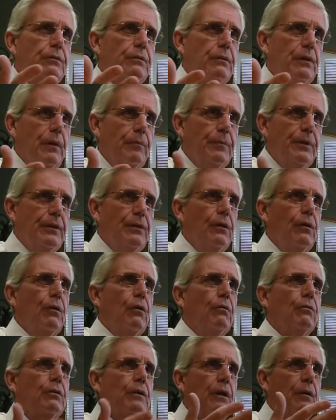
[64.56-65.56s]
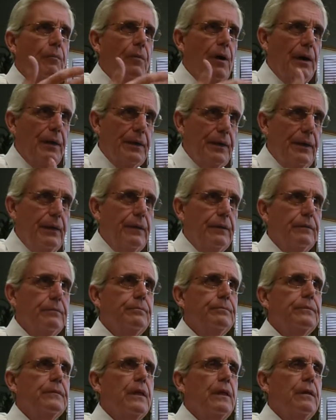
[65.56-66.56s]
you let me know. Come on in.
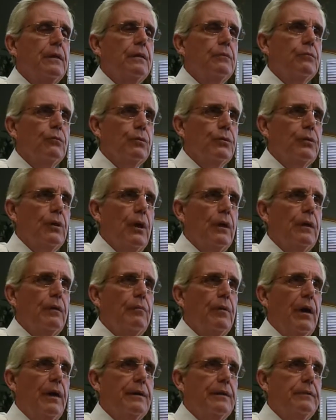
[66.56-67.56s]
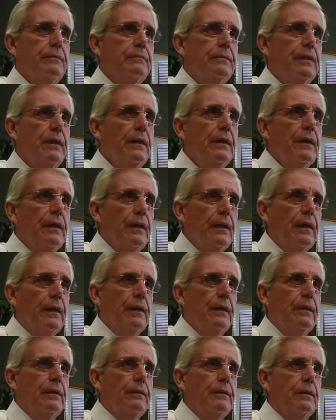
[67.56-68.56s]
We'll talk about it,
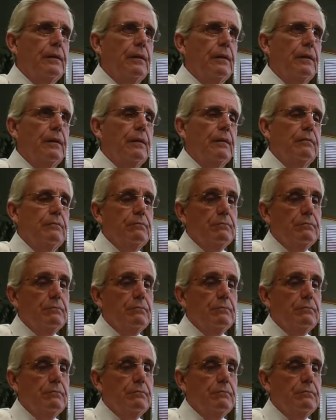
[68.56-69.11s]
and uh,